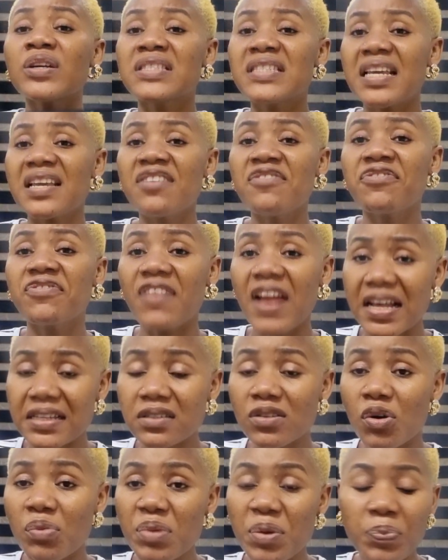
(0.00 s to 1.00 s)
you're taking
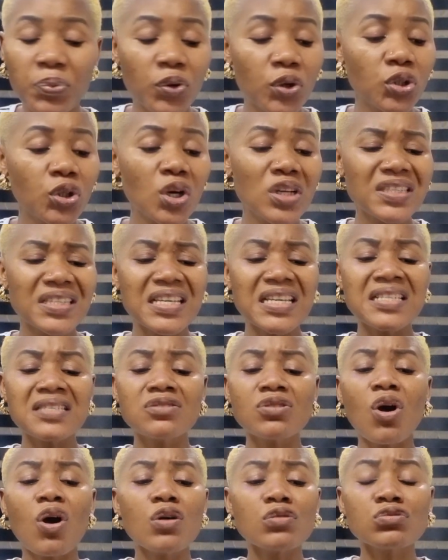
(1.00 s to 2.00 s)
flat tummy products,
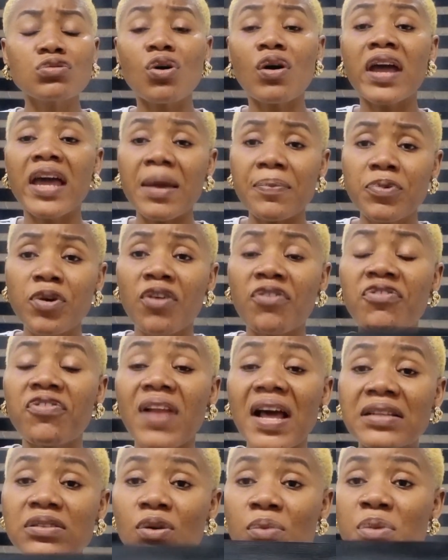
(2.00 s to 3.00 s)
it also helps your
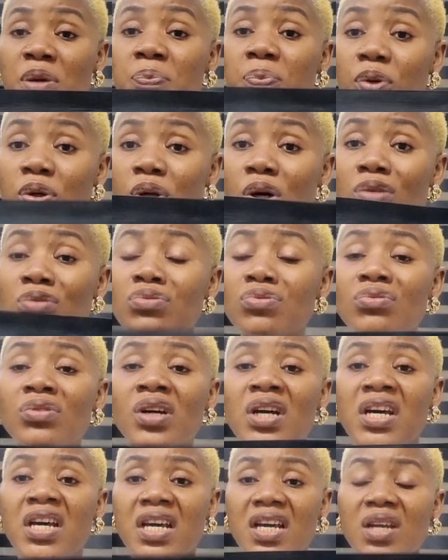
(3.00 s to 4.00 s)
flat tummy product
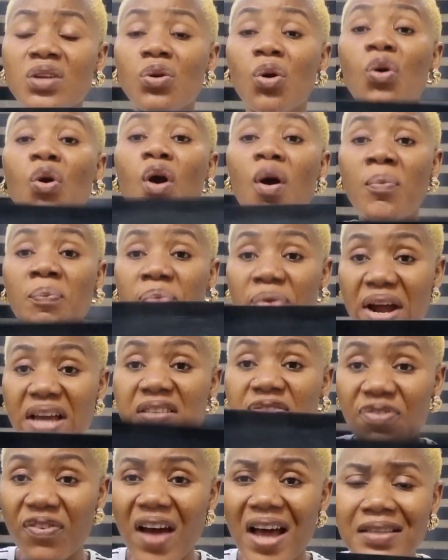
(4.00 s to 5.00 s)
to, you know,
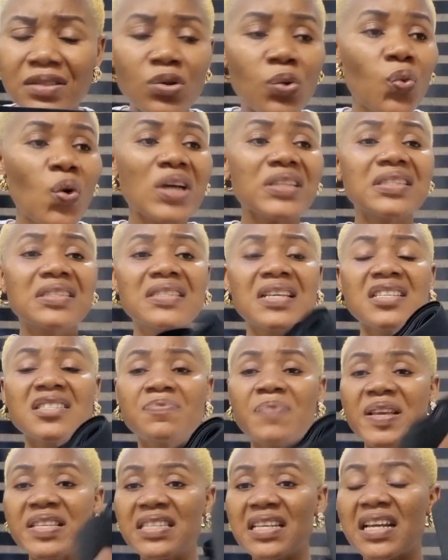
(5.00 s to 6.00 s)
compress fat. So what
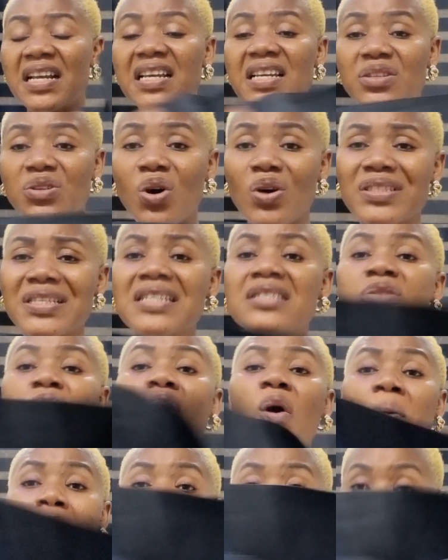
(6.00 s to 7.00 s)
this basically does, it
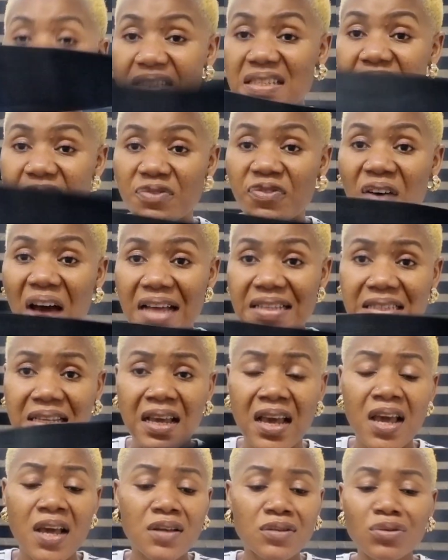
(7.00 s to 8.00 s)
compresses fat,
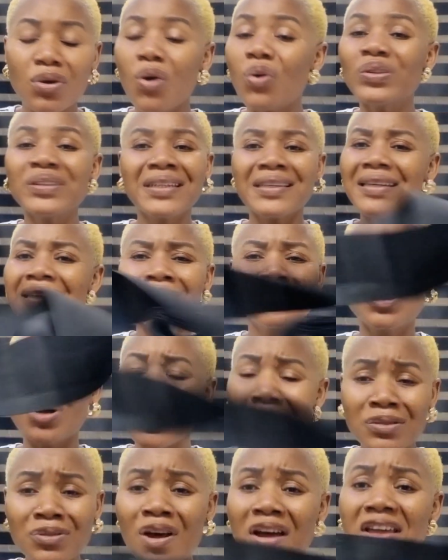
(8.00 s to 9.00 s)
so it
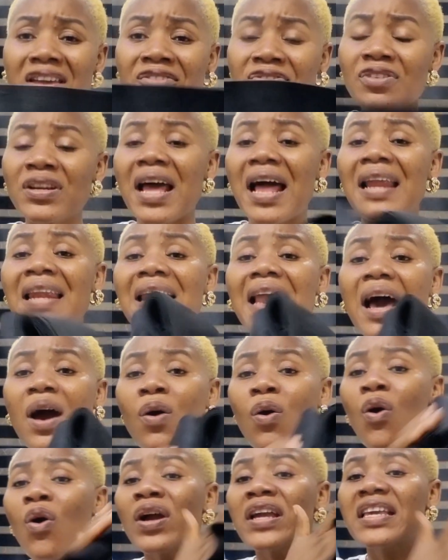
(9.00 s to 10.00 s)
does not even
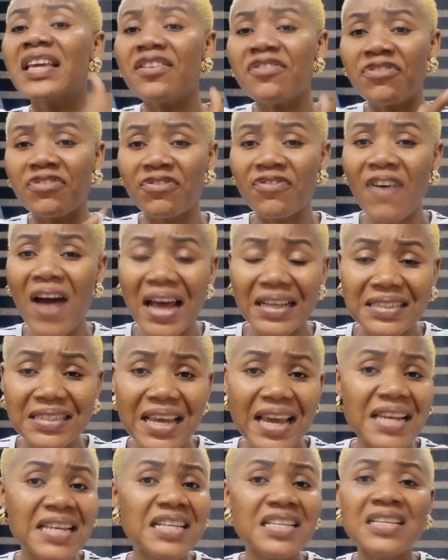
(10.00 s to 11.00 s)
allow or give
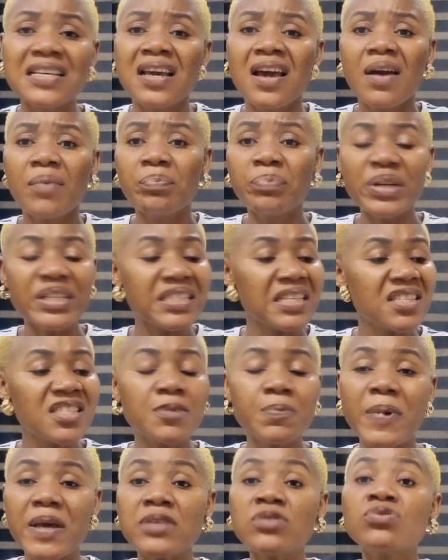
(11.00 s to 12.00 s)
fat any breathing
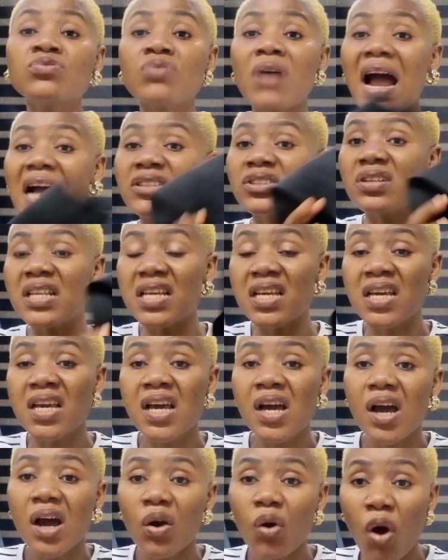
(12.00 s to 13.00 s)
space to
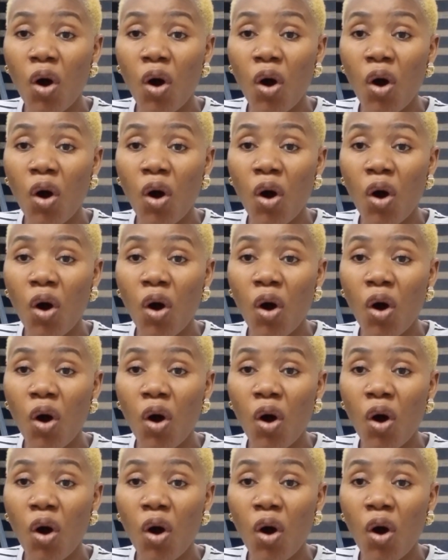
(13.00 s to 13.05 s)
actually